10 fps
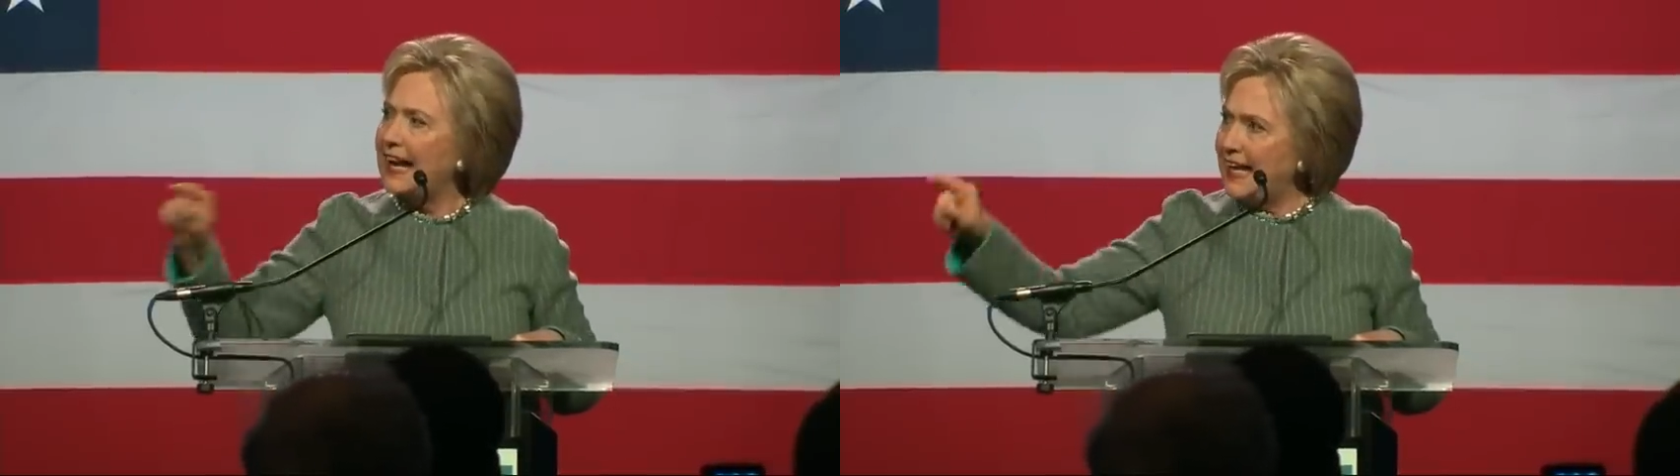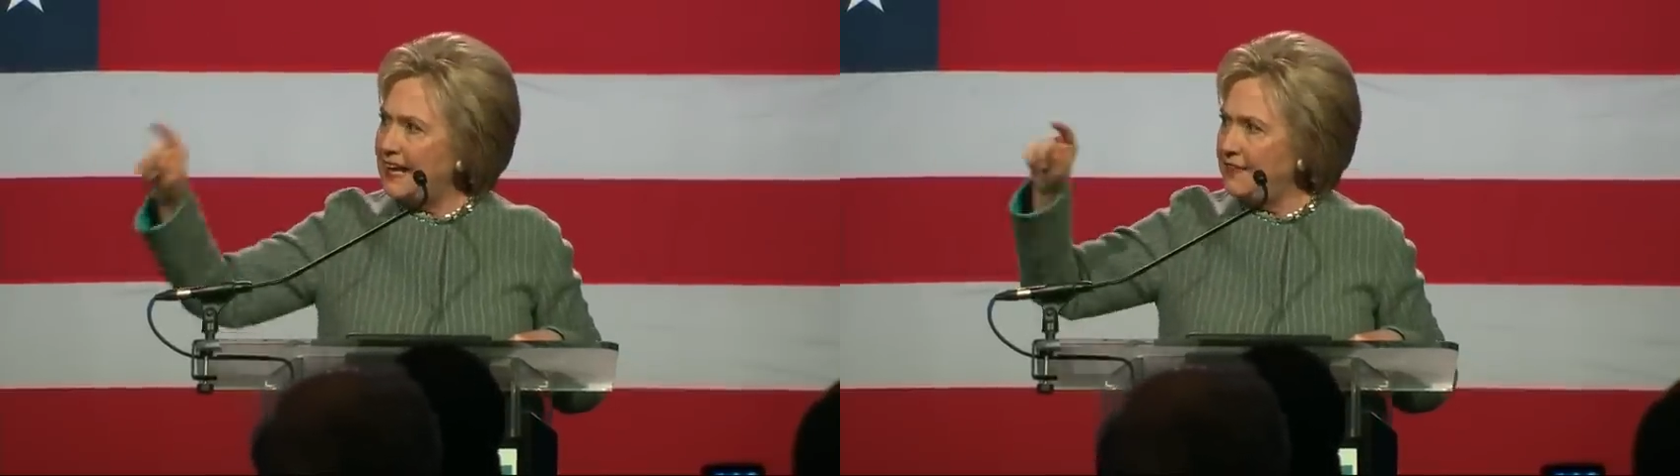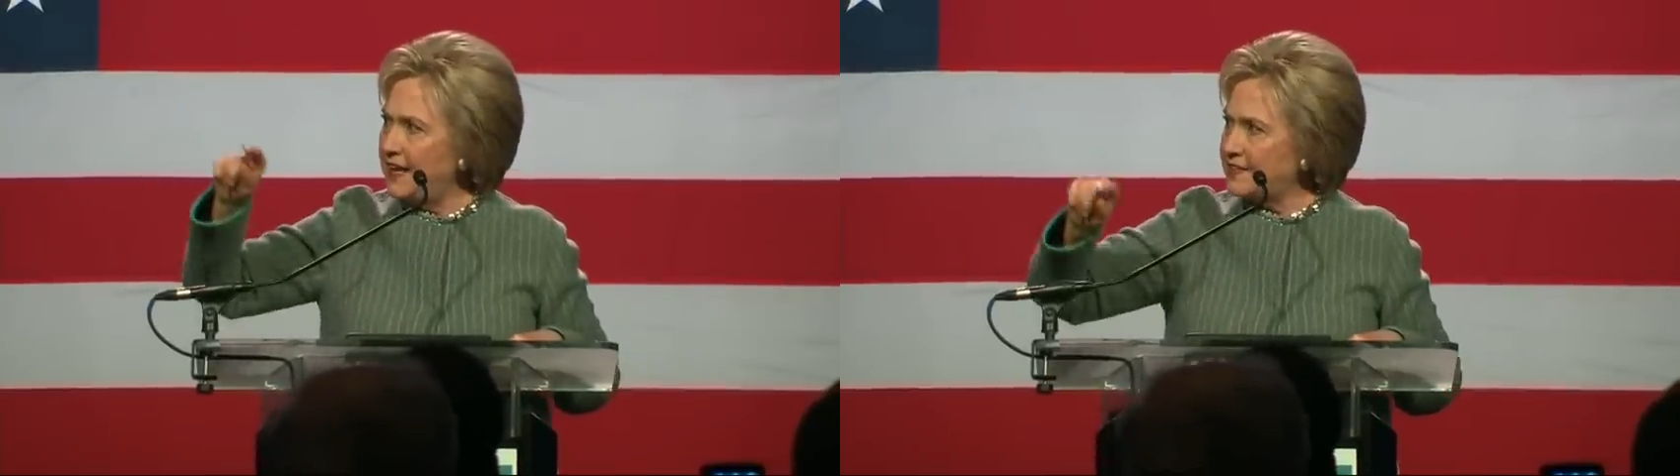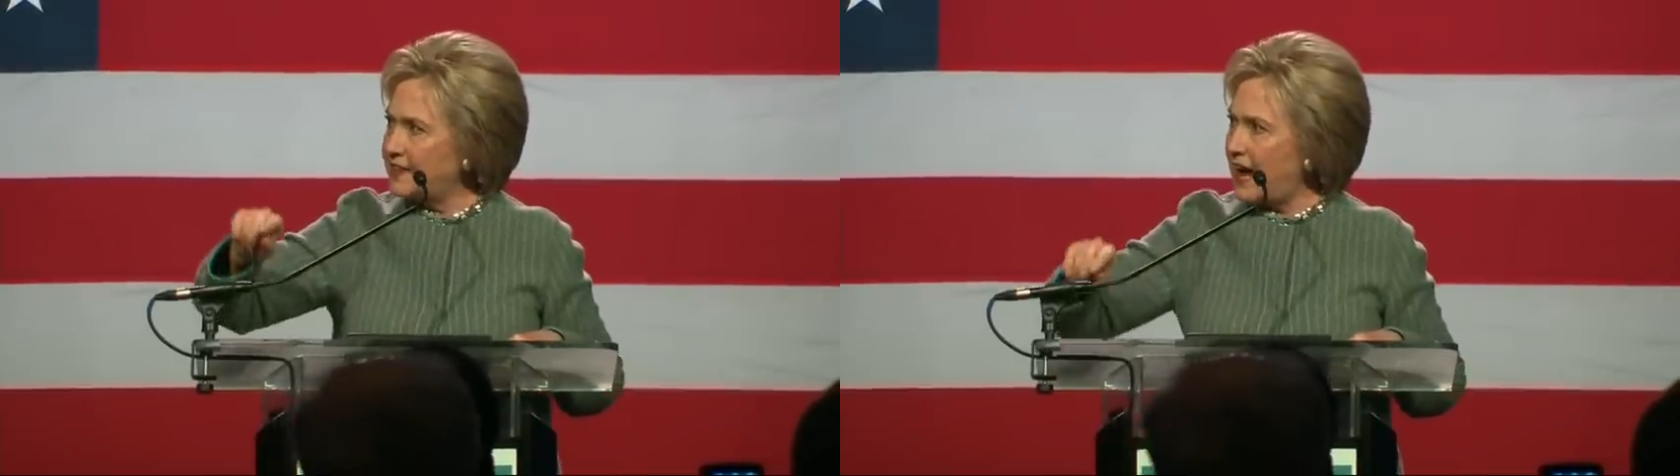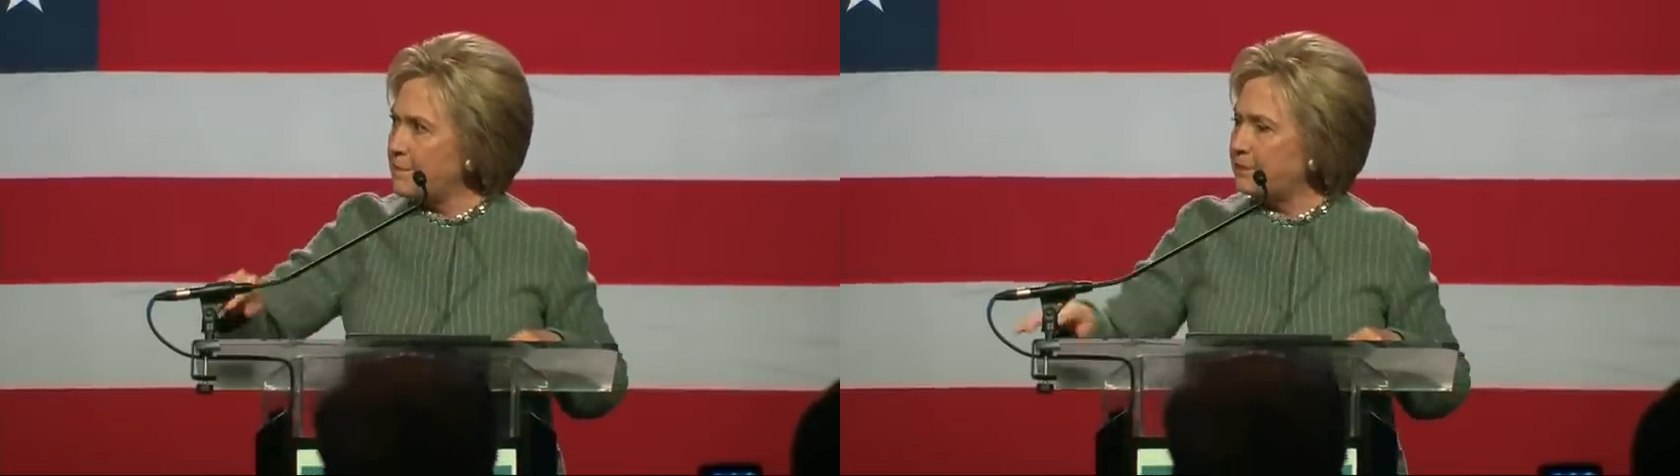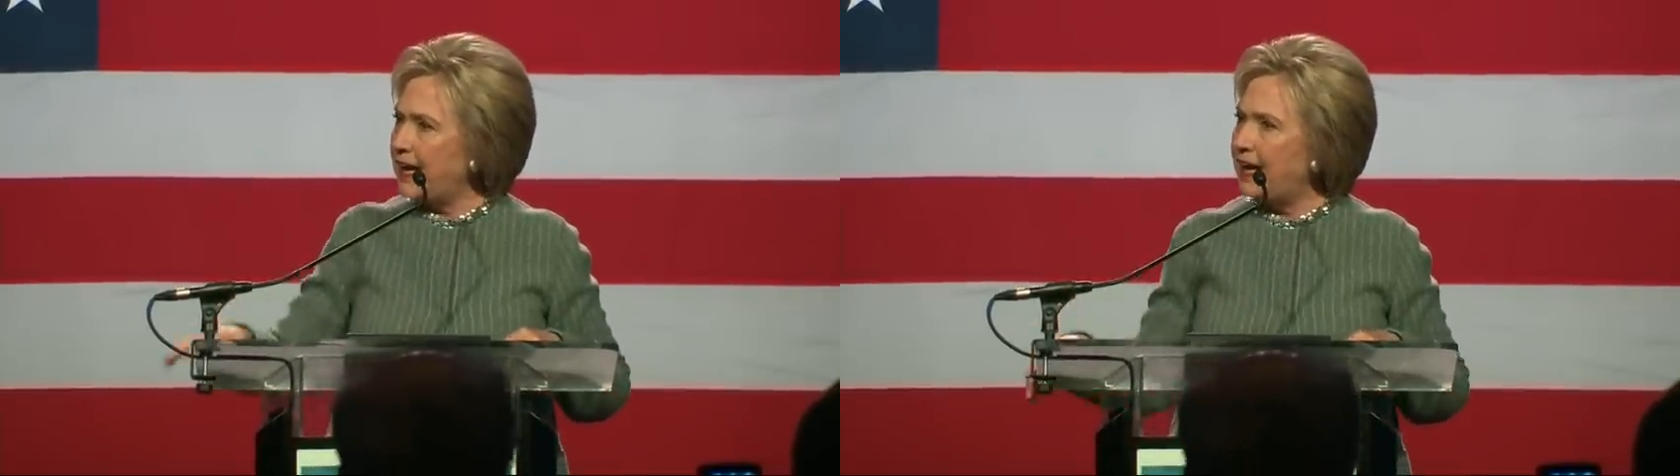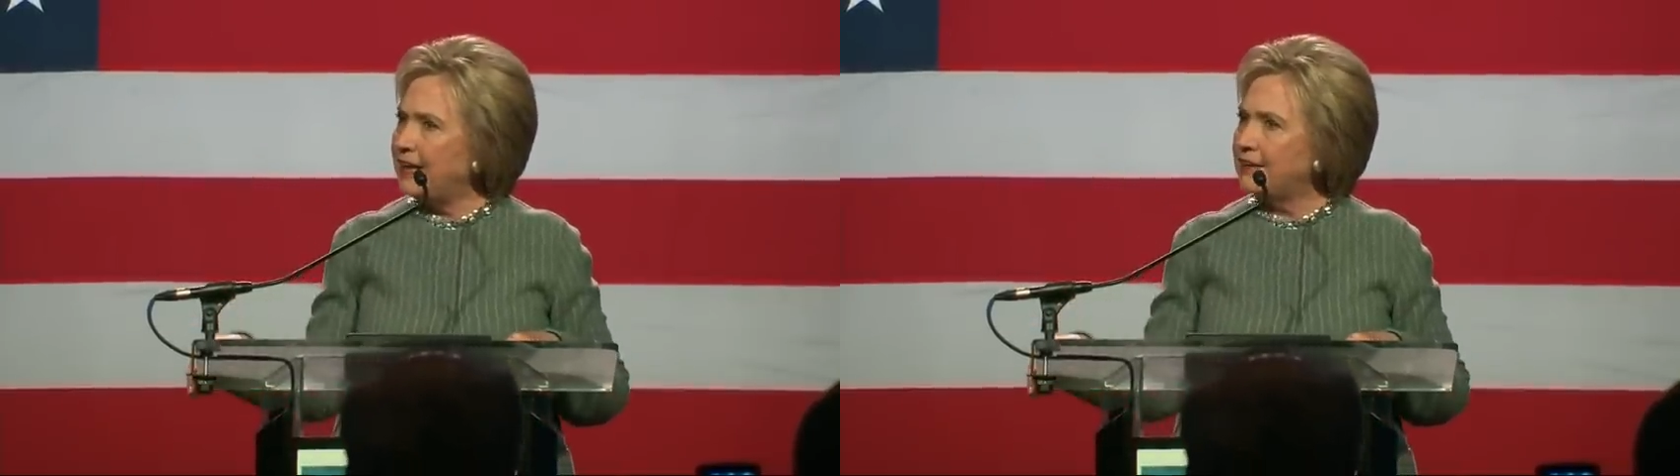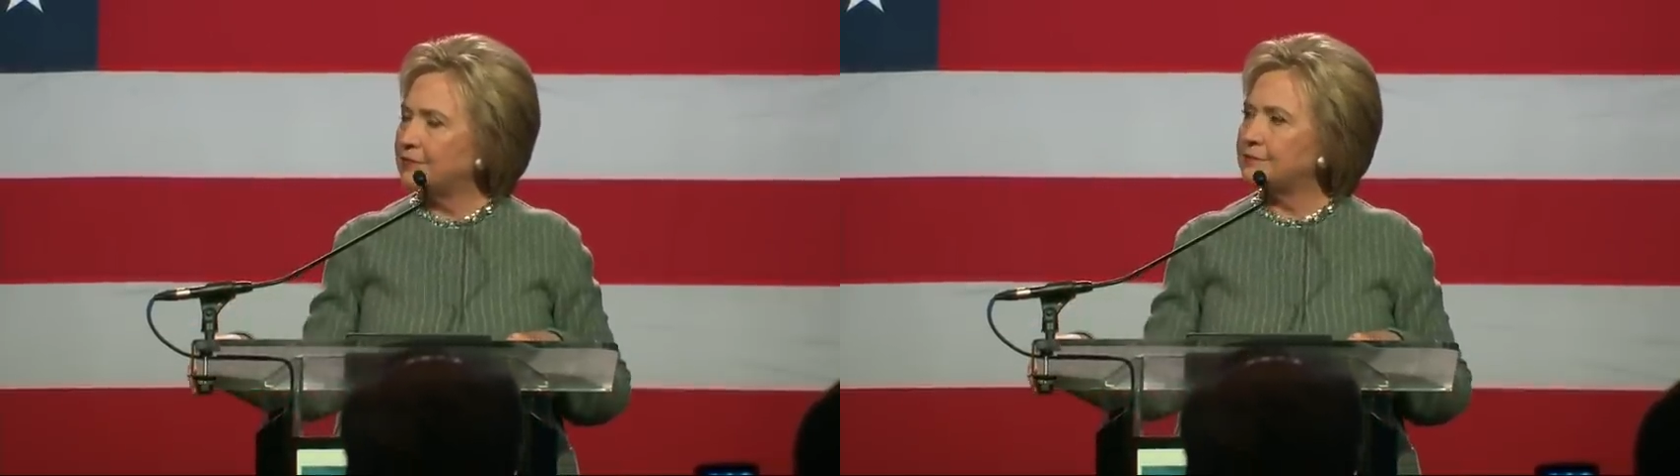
in this campaign.